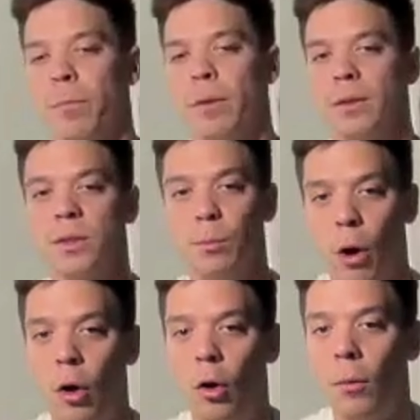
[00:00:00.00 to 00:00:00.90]
the
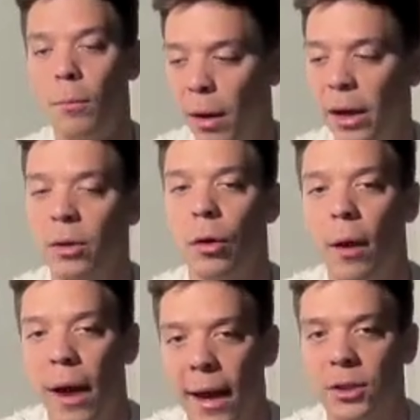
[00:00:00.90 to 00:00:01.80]
small
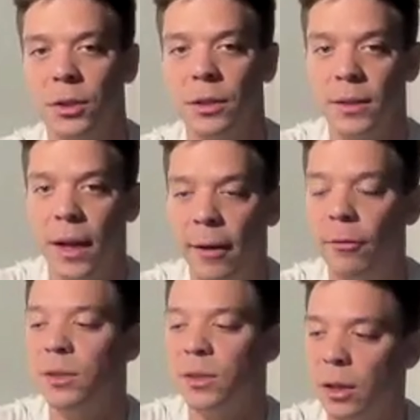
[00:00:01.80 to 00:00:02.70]
micro actions
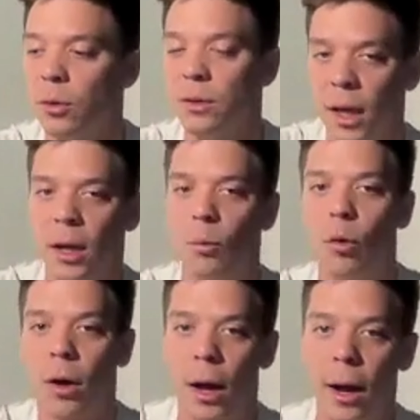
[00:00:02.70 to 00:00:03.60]
every single day
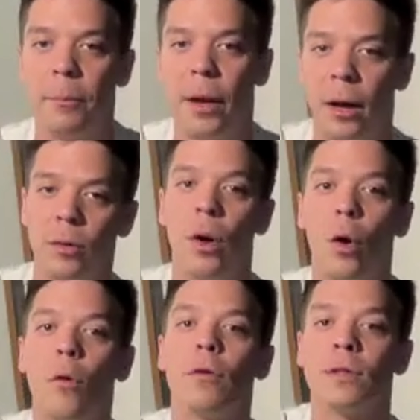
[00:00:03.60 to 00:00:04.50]
will compound
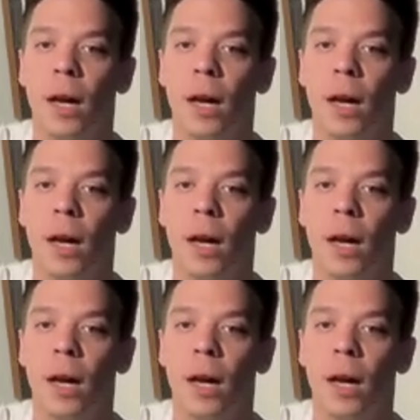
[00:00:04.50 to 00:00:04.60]
over